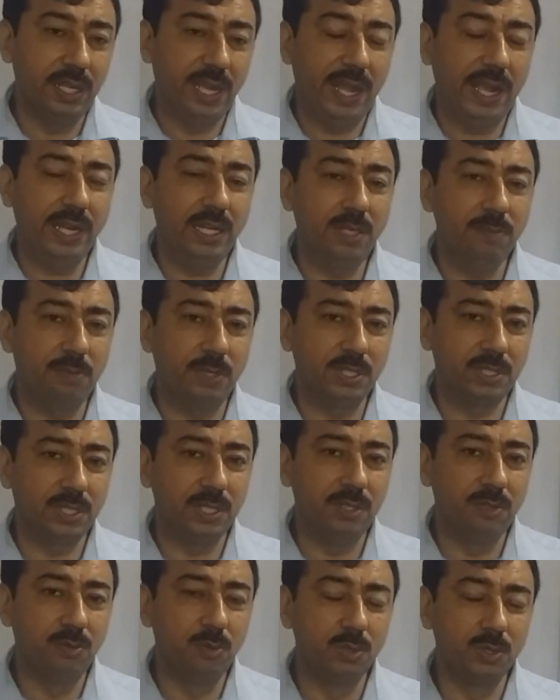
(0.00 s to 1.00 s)
any
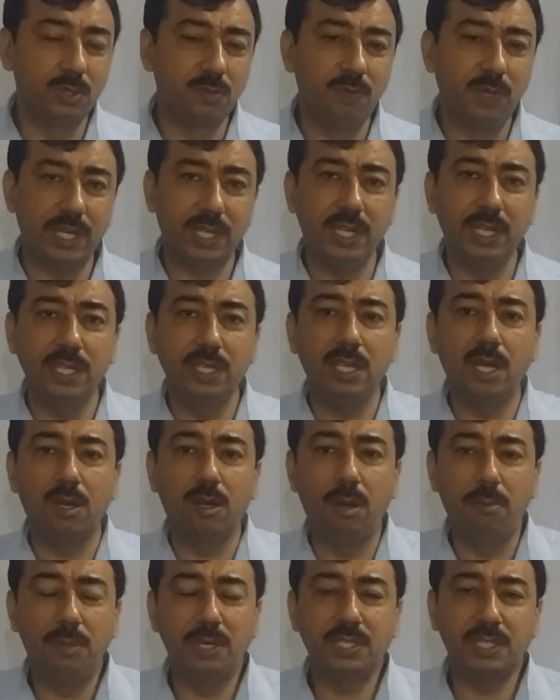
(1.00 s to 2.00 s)
person who is working in the
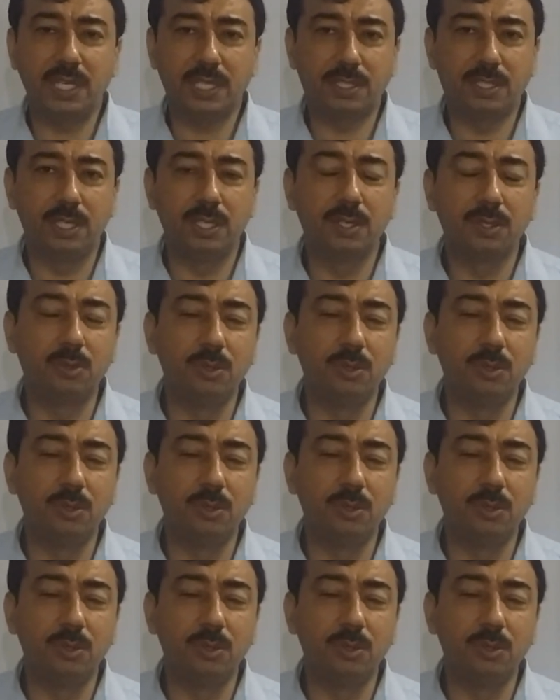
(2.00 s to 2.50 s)
government sector